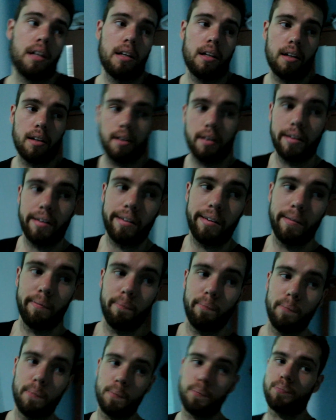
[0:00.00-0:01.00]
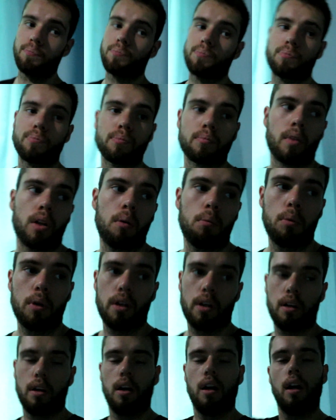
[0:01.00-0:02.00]
But
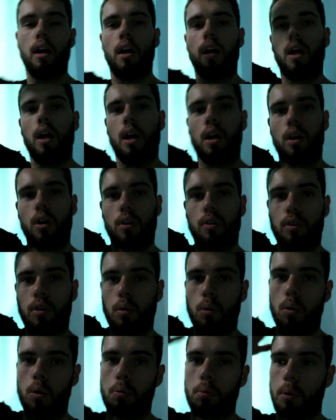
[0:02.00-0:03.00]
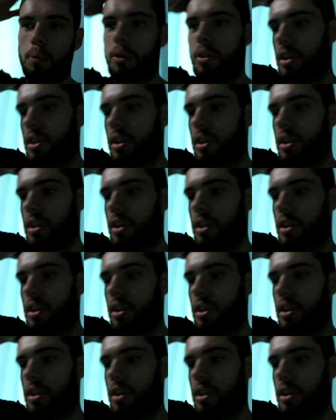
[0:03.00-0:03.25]
yeah, go for a walk, probably